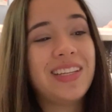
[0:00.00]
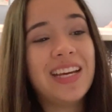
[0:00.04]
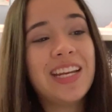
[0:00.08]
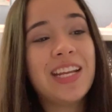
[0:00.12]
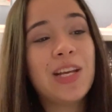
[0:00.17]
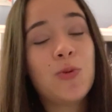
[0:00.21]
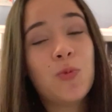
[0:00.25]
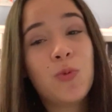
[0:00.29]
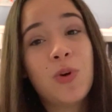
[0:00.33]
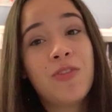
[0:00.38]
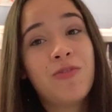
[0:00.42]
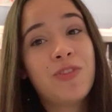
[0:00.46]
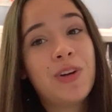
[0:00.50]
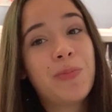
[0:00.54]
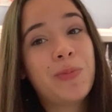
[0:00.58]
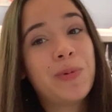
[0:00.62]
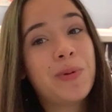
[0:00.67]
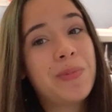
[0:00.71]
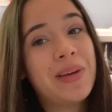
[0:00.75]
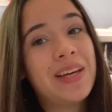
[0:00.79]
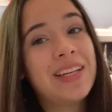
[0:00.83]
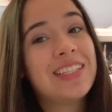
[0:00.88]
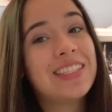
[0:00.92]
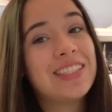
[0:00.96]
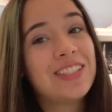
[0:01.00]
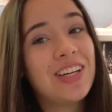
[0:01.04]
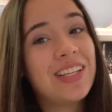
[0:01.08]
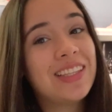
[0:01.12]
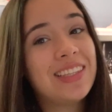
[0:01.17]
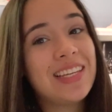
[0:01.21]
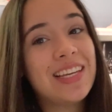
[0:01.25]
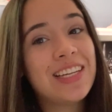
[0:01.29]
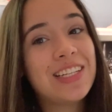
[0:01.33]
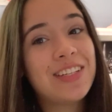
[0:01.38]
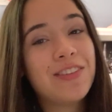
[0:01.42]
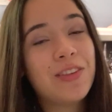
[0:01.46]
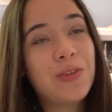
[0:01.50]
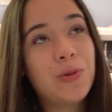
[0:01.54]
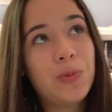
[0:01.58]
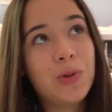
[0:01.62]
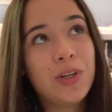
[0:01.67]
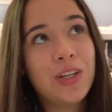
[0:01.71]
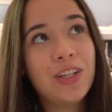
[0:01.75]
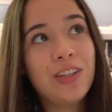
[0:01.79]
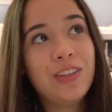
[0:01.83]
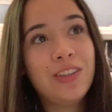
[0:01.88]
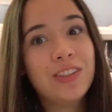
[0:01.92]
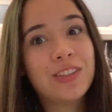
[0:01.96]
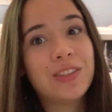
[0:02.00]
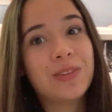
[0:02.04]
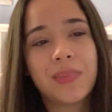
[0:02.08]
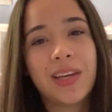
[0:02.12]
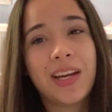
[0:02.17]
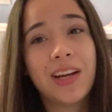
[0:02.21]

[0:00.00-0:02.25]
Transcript: getting one reprimand is not the end of the world.